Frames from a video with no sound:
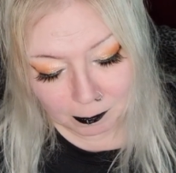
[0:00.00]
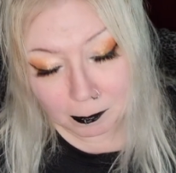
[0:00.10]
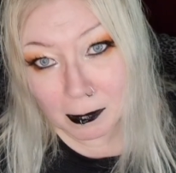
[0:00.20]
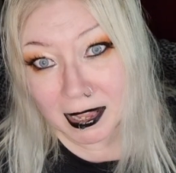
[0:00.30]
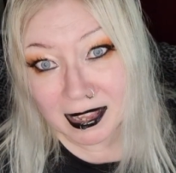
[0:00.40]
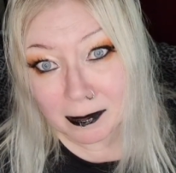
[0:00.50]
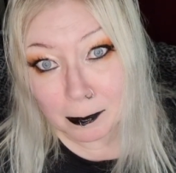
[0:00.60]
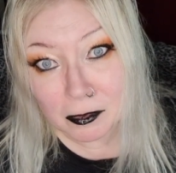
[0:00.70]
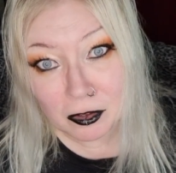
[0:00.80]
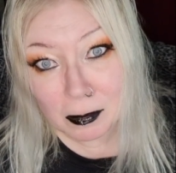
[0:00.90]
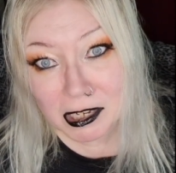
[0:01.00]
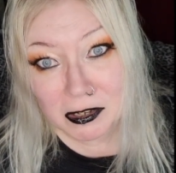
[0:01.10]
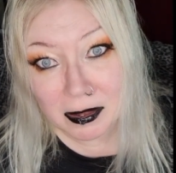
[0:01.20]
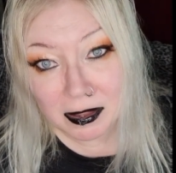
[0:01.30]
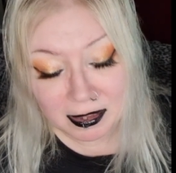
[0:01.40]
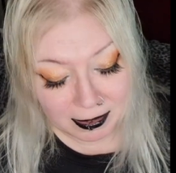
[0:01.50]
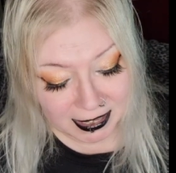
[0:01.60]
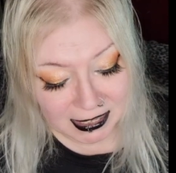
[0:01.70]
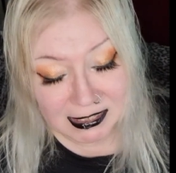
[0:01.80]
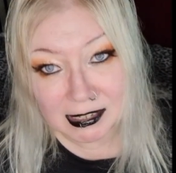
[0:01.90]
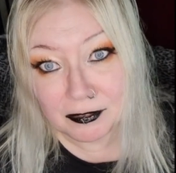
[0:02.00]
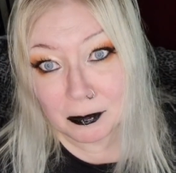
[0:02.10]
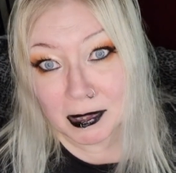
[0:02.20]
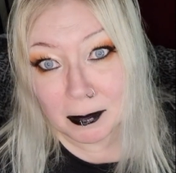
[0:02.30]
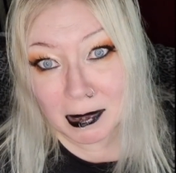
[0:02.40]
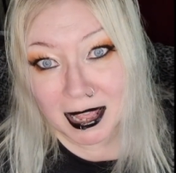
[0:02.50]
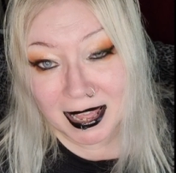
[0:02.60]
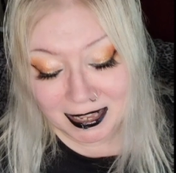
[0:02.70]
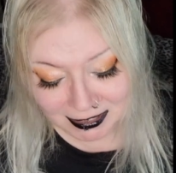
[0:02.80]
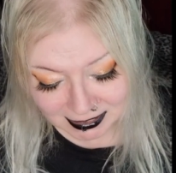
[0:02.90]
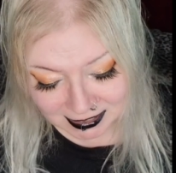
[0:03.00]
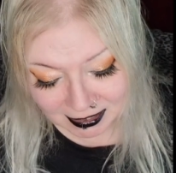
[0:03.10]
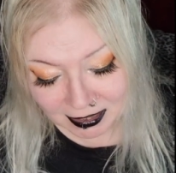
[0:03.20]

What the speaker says: make it so much easier for me and my hands.